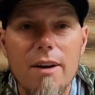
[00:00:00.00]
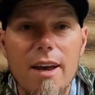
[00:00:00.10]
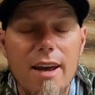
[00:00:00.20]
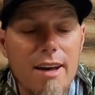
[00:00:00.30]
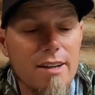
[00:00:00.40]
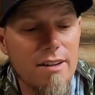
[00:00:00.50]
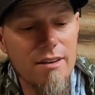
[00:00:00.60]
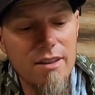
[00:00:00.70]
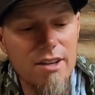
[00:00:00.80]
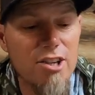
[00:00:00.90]
And
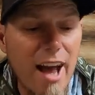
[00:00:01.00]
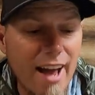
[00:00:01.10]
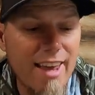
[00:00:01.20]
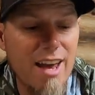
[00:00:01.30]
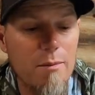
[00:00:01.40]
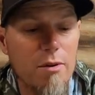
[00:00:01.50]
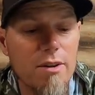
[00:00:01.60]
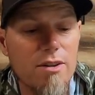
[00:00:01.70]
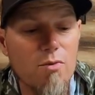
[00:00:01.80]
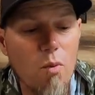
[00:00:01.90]
the jackhammer
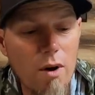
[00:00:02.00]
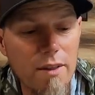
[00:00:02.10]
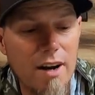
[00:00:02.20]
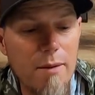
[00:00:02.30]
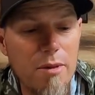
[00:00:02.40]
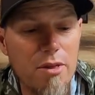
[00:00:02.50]
is one that I've